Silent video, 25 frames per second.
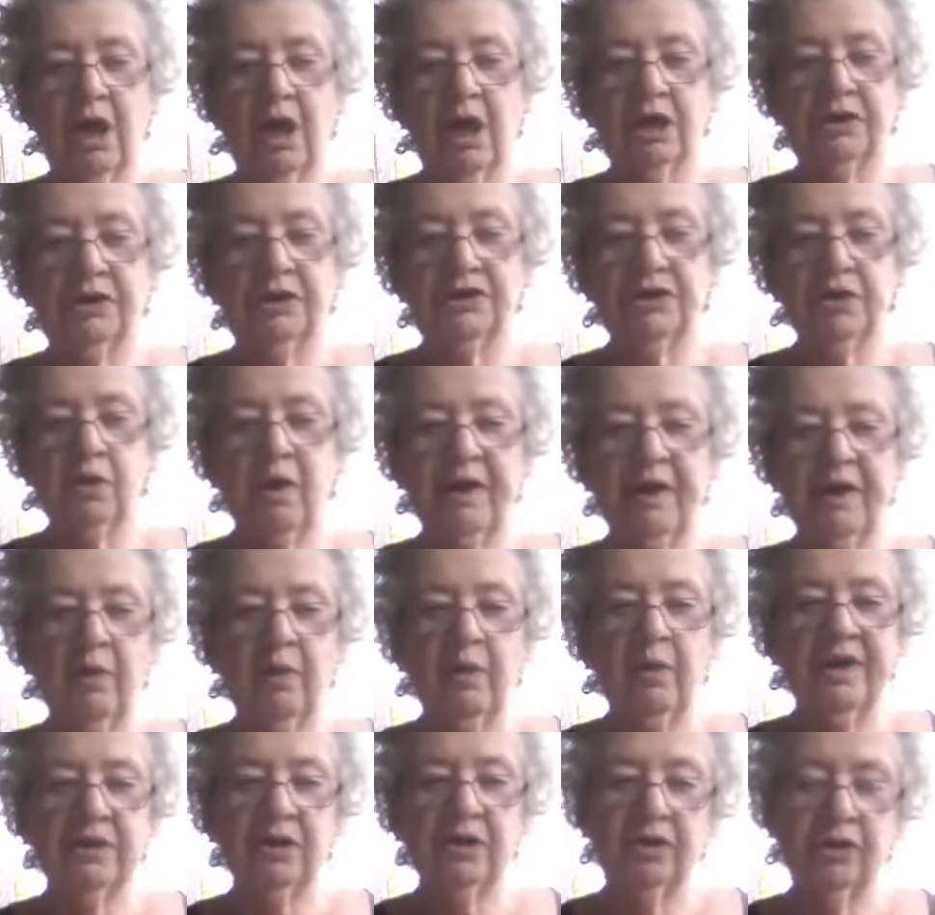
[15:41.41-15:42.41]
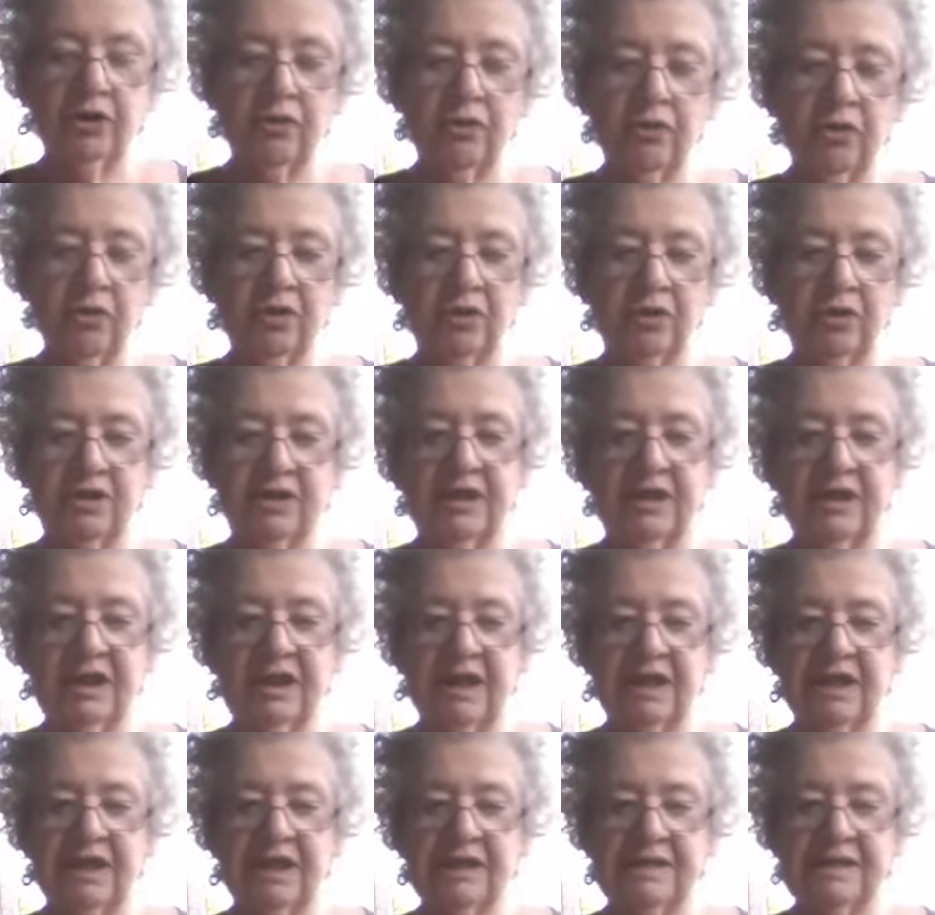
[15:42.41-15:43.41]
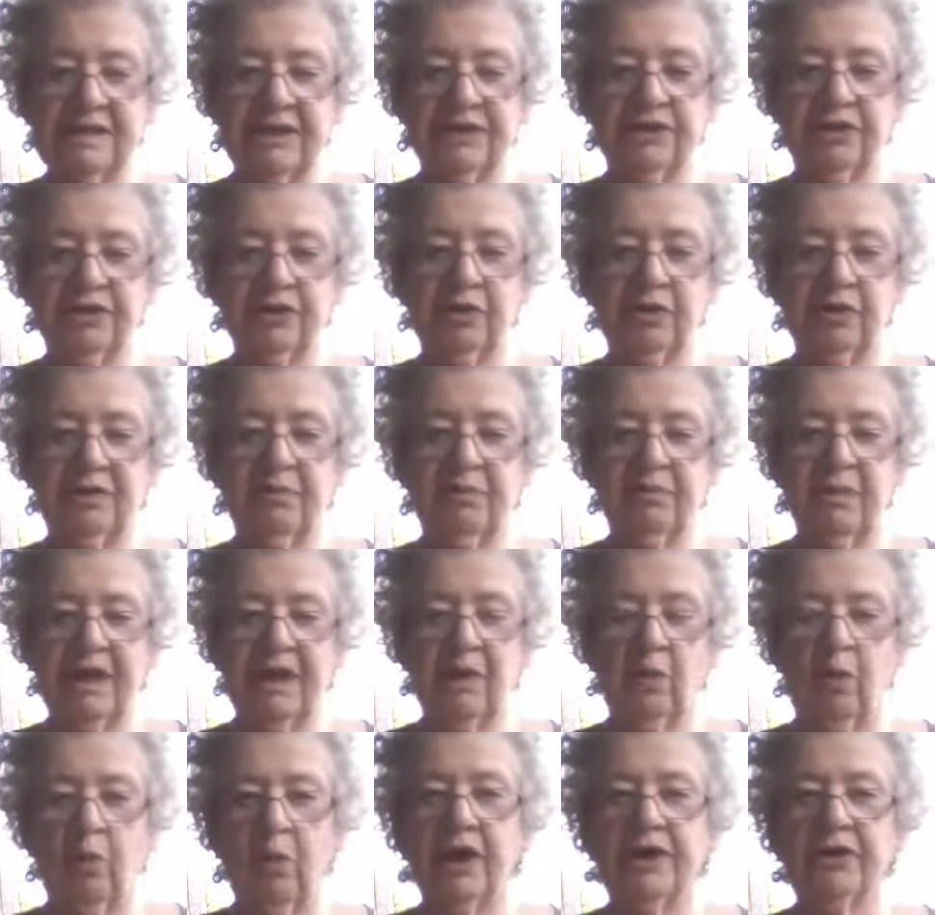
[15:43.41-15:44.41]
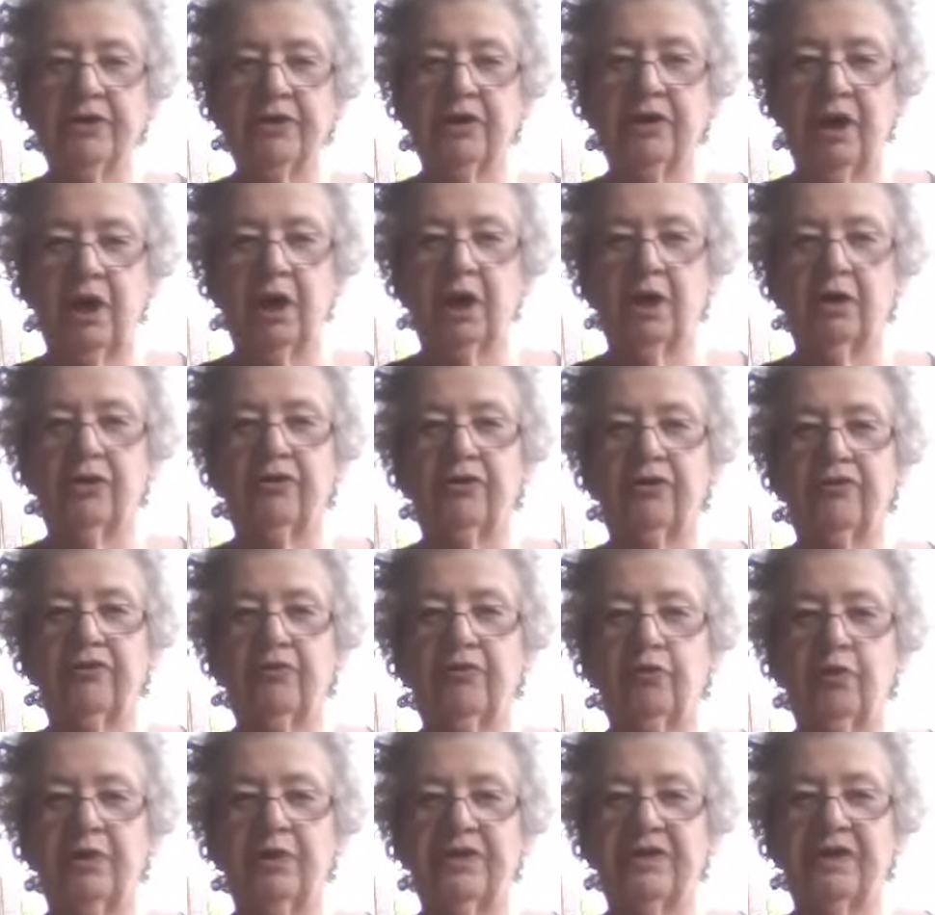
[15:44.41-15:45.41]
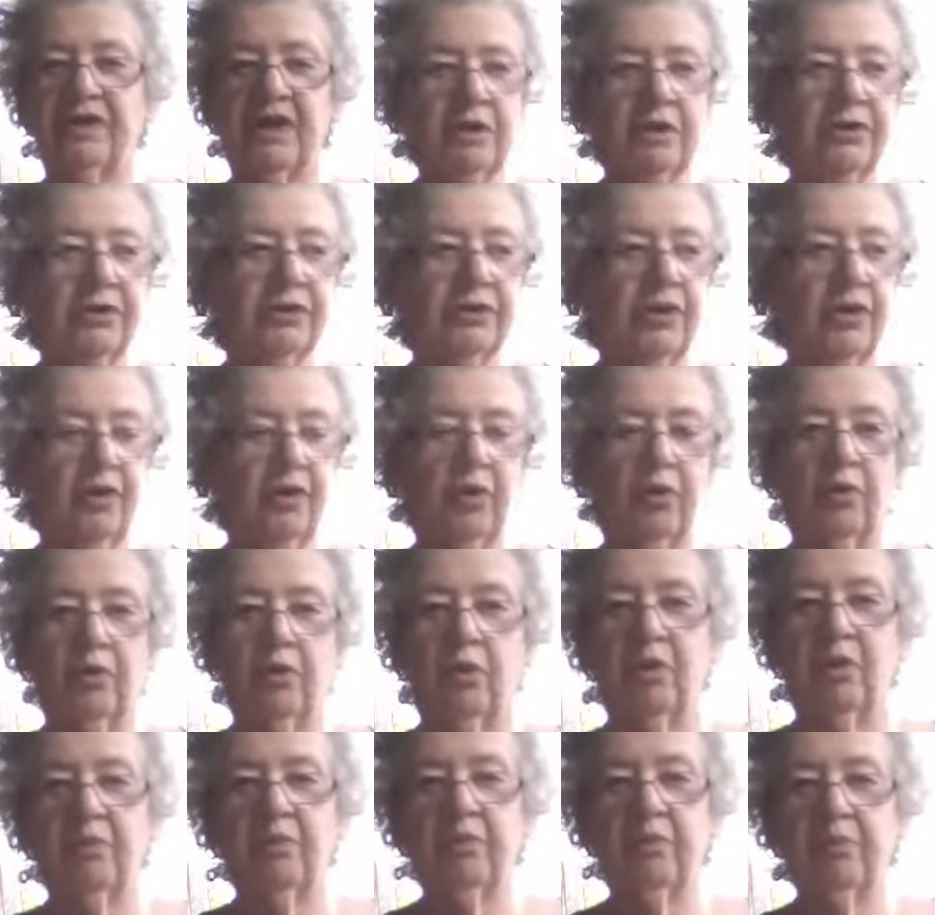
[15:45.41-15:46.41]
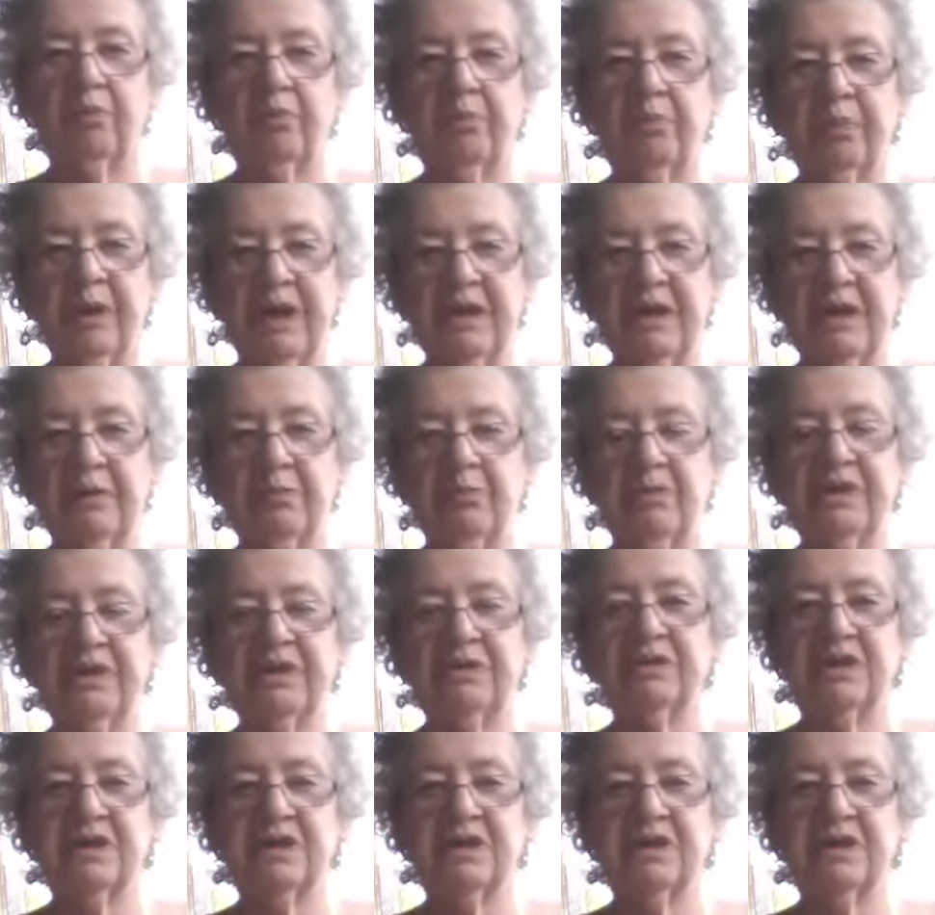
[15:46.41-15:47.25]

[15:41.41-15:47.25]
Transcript: So I went and Googled it, and it said you could make watercolor with indigo pigment